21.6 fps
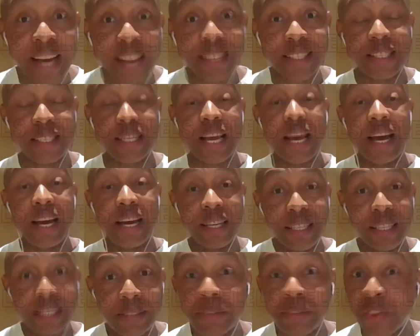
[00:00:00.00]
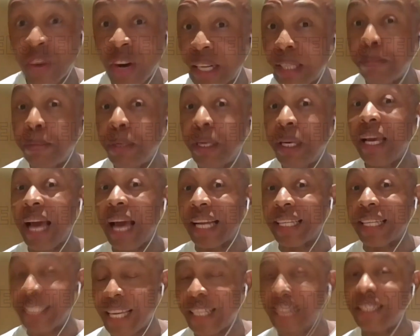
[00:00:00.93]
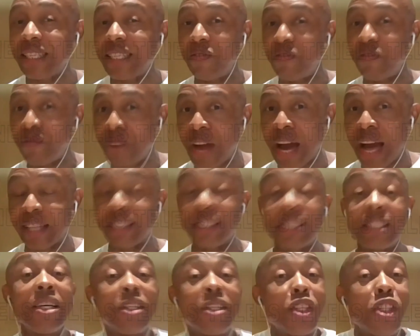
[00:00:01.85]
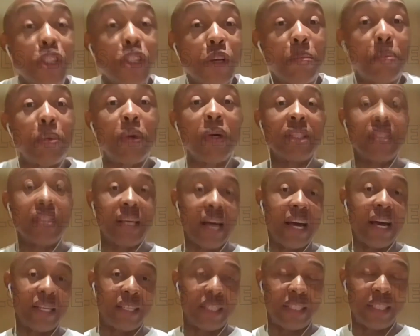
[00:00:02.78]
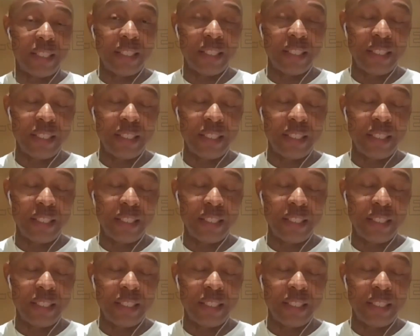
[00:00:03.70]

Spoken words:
facts, credibly attested facts, to support that.